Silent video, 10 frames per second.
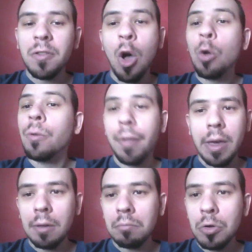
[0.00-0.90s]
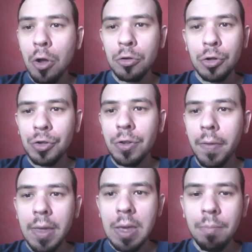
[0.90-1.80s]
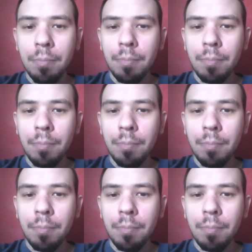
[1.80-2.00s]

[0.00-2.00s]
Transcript: The whole thing, not just the